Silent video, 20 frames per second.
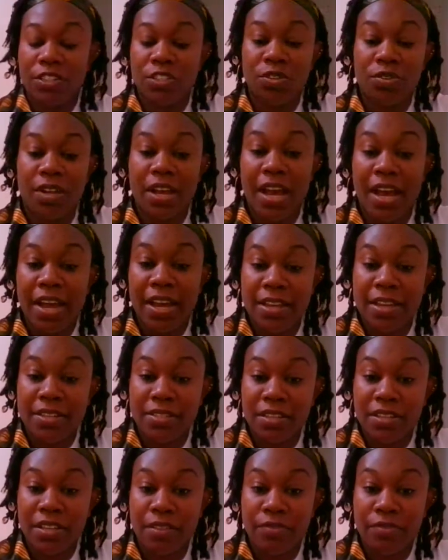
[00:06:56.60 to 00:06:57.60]
that you
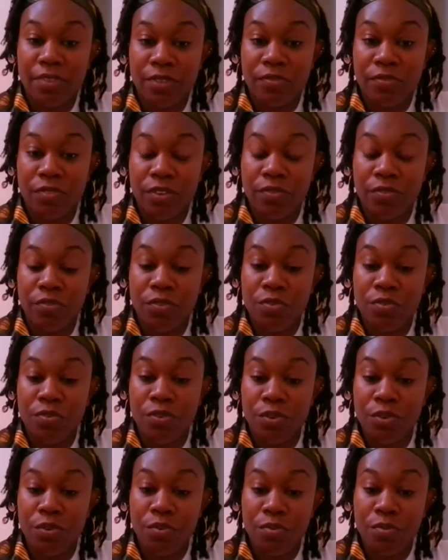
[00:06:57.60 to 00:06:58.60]
guys, if you
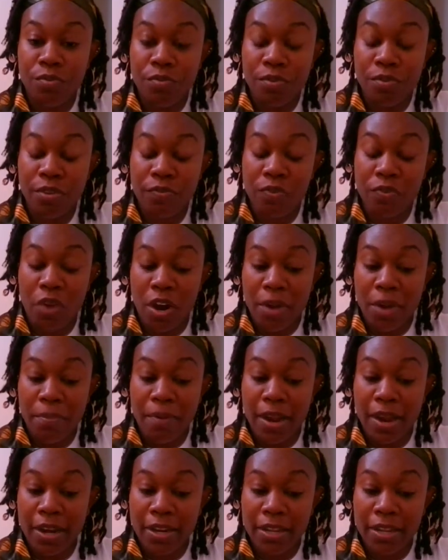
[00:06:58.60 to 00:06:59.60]
are
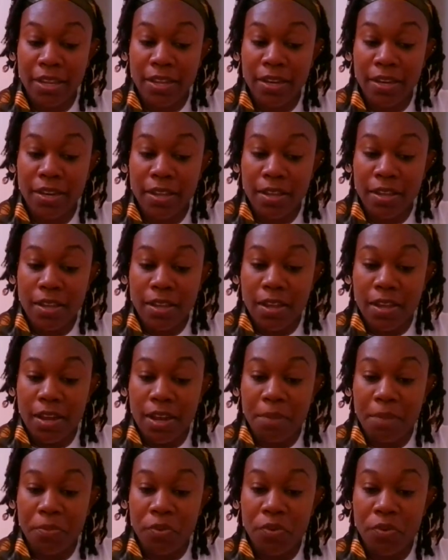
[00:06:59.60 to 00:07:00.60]
pregnant,
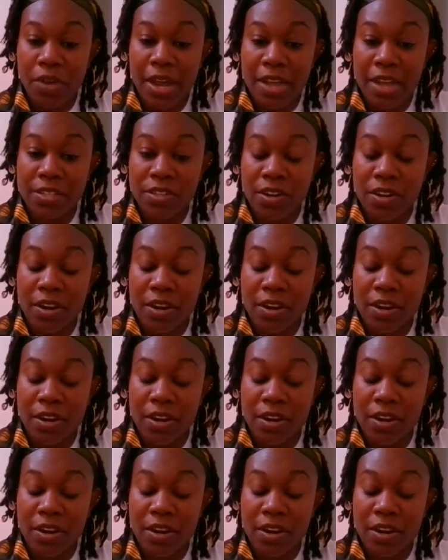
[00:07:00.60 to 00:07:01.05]
you guys